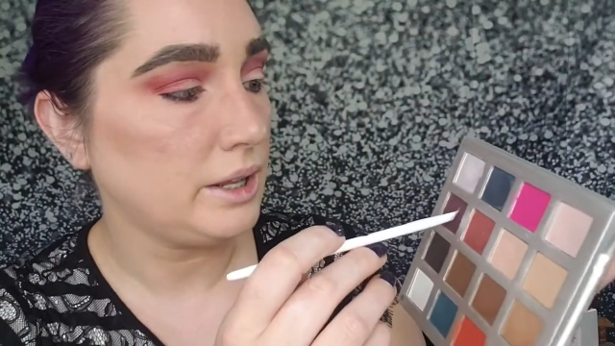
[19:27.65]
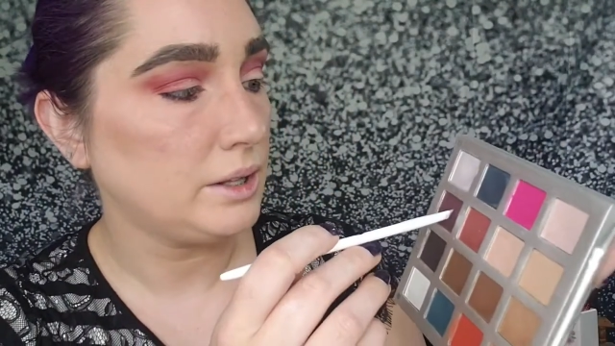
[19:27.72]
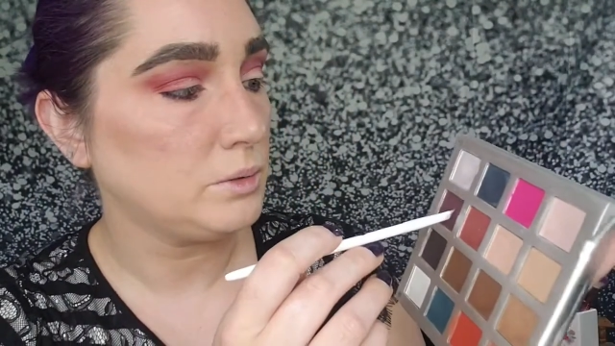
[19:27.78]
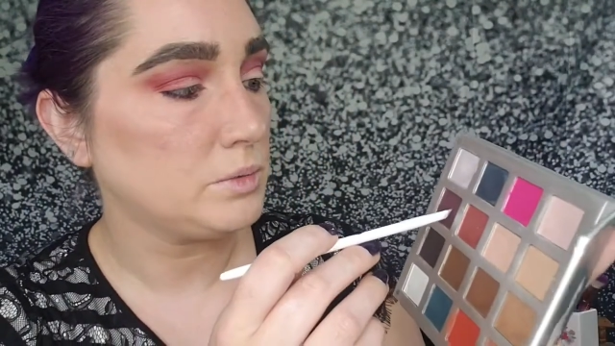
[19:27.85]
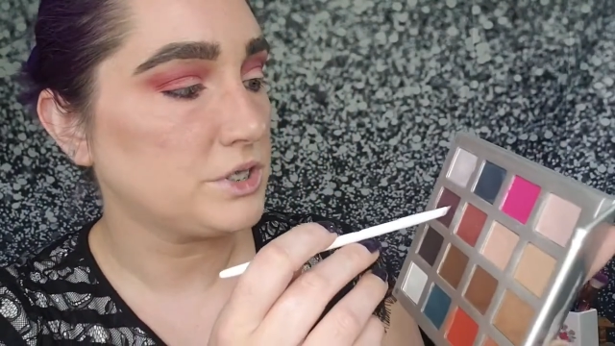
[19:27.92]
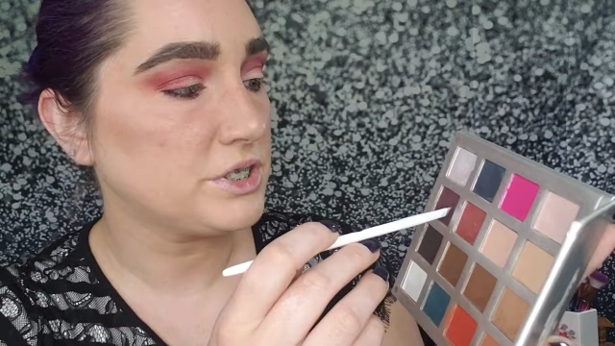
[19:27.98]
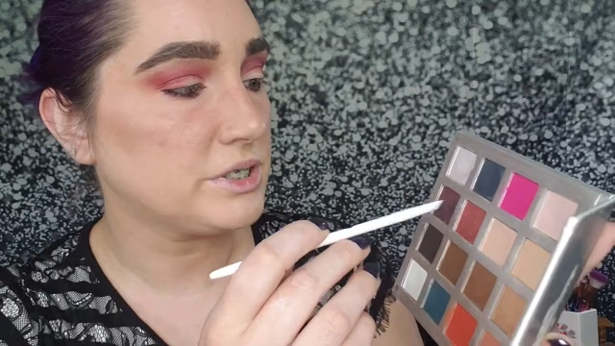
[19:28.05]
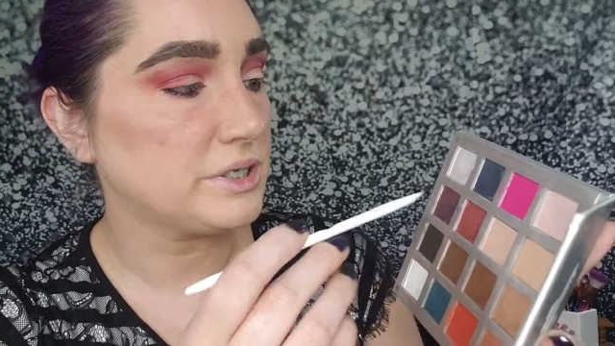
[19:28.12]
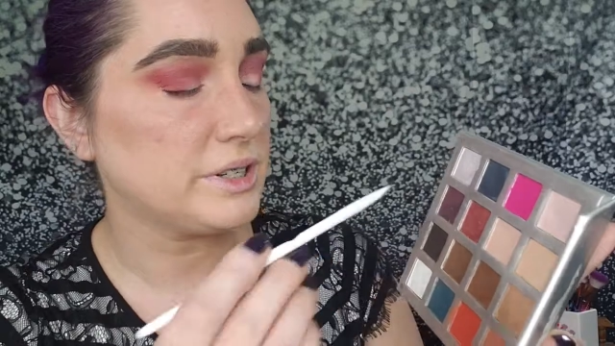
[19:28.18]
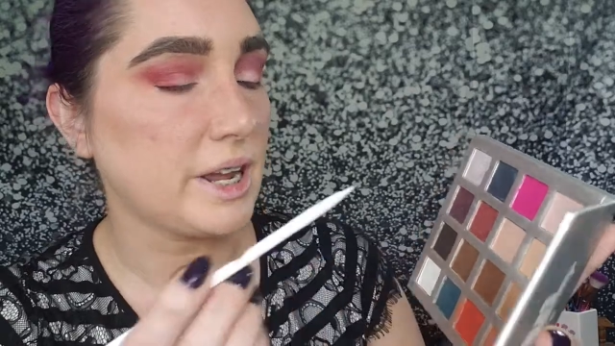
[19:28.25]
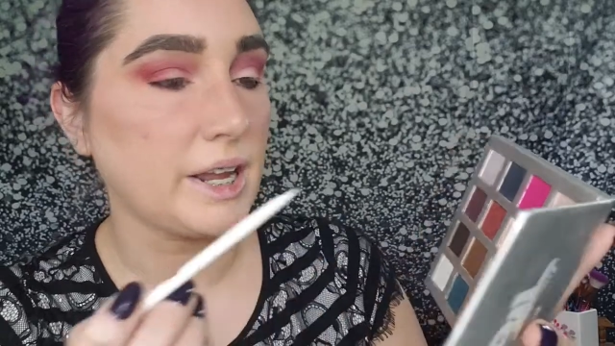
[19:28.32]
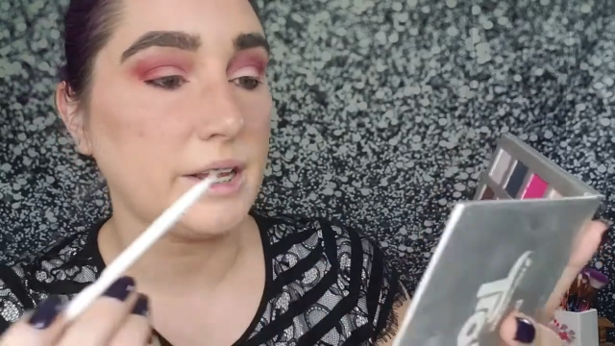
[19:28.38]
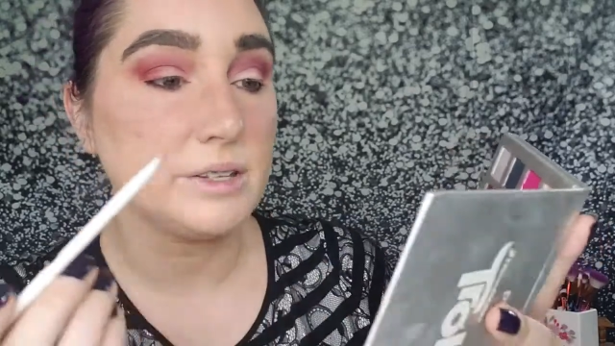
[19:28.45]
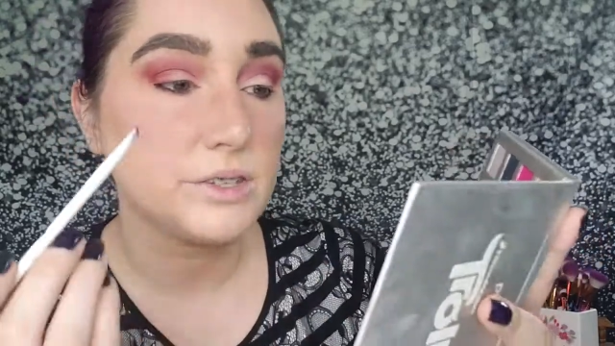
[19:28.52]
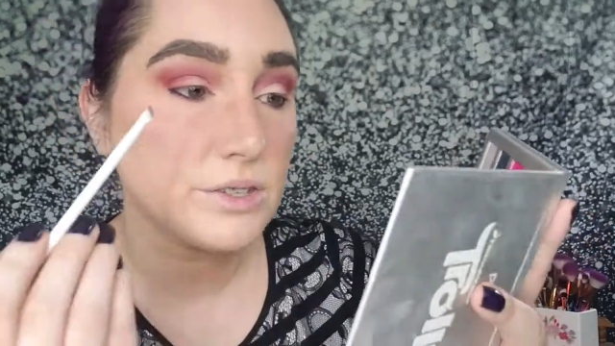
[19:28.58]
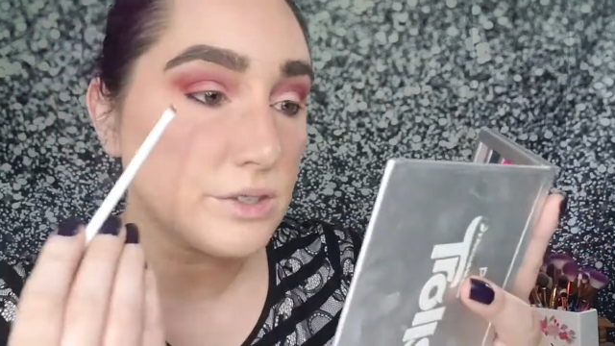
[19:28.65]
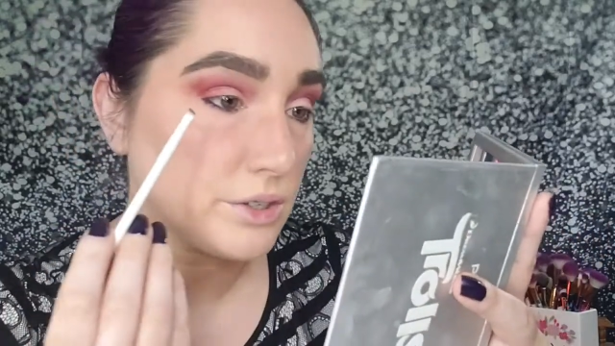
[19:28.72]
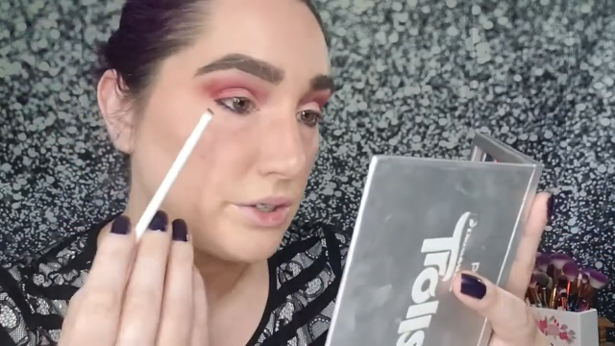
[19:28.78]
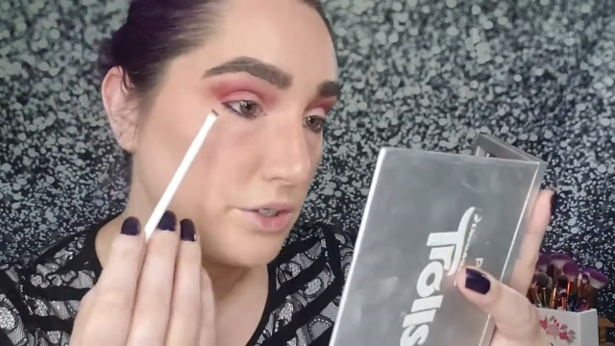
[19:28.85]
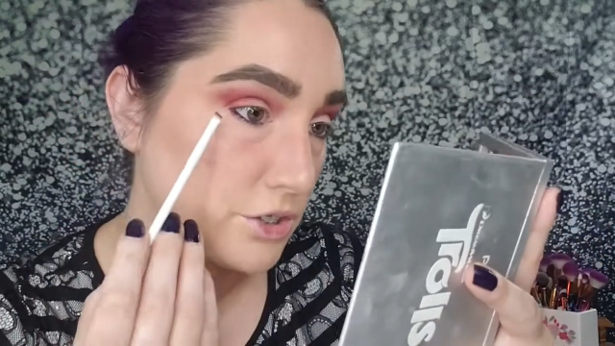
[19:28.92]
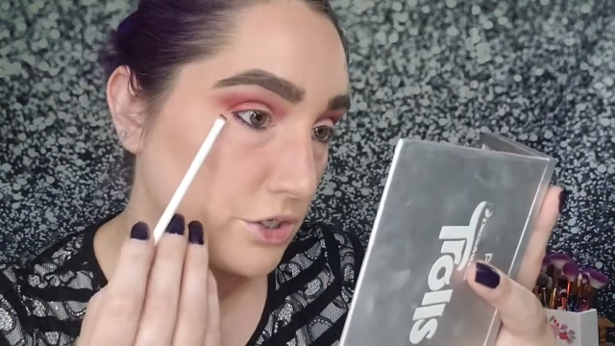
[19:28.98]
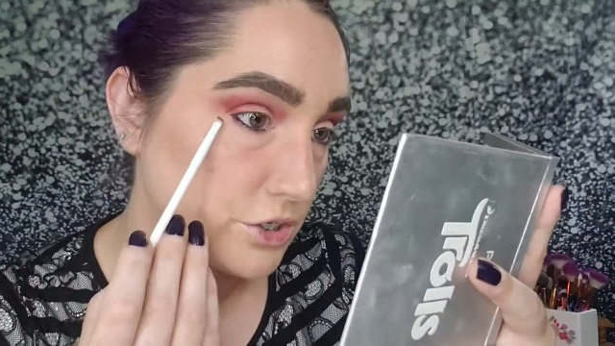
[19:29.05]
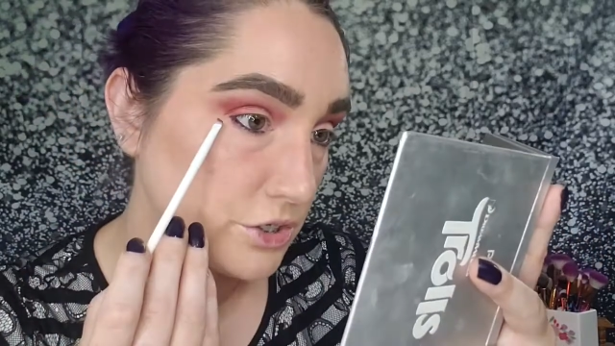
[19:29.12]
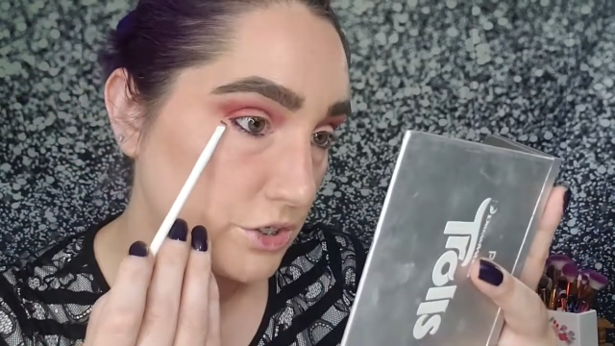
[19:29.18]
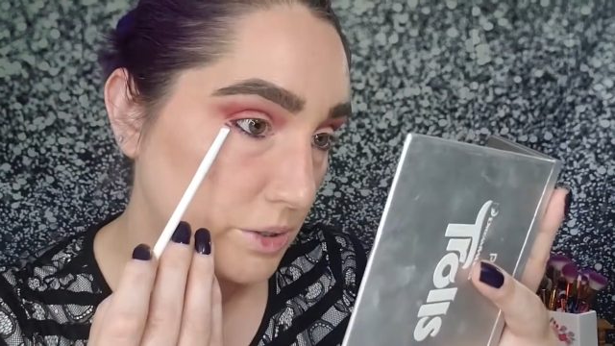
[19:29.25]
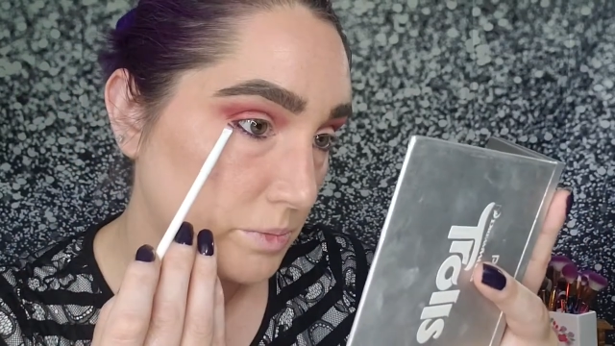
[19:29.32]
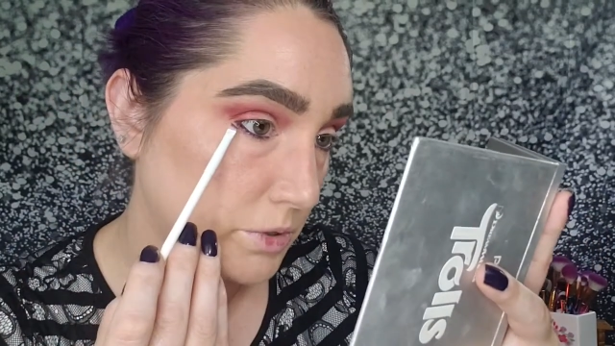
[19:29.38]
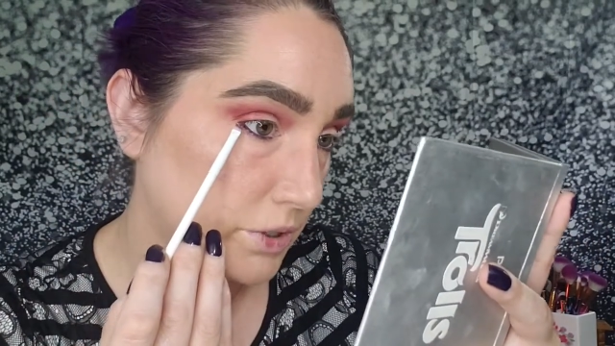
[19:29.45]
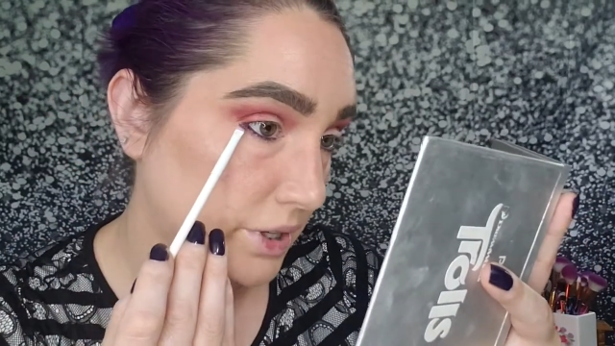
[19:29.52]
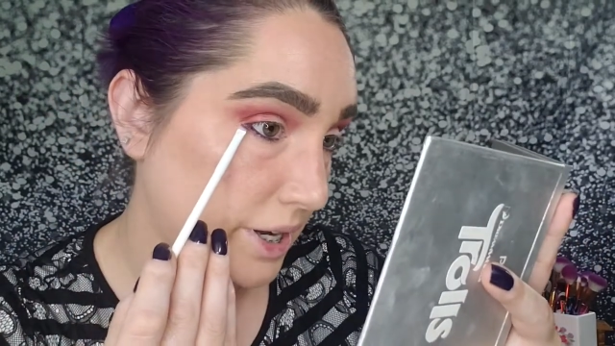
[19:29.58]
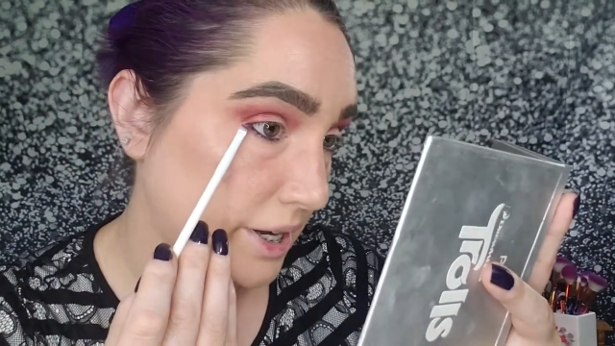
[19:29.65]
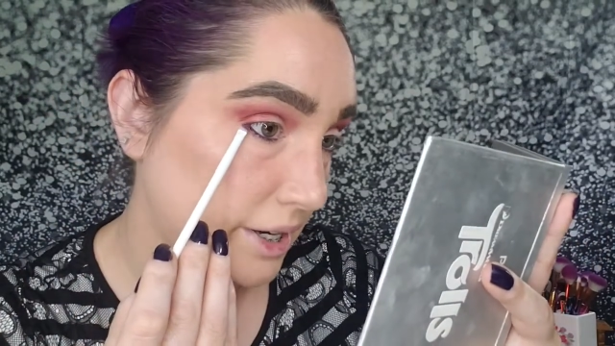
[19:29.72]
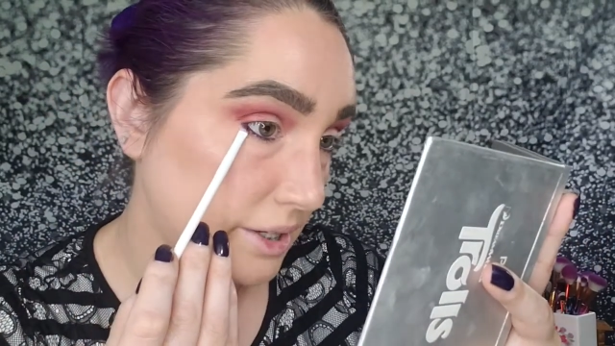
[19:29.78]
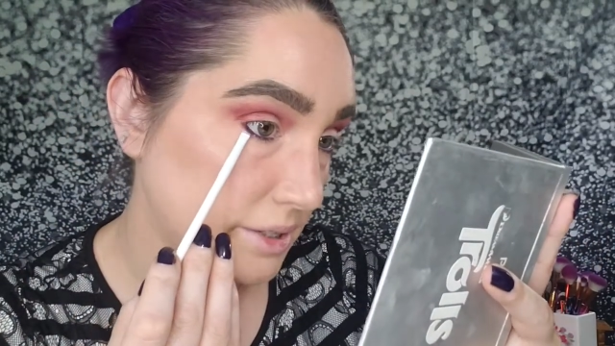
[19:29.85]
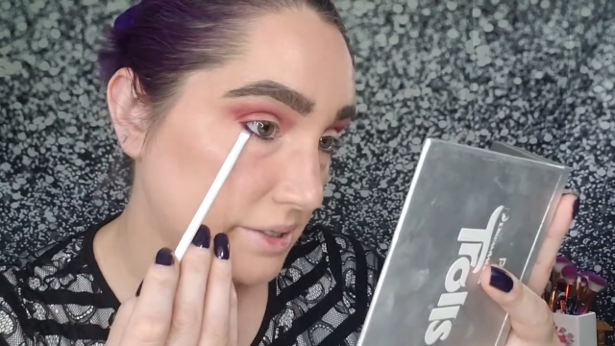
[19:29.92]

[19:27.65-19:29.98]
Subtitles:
which is a nice shimmery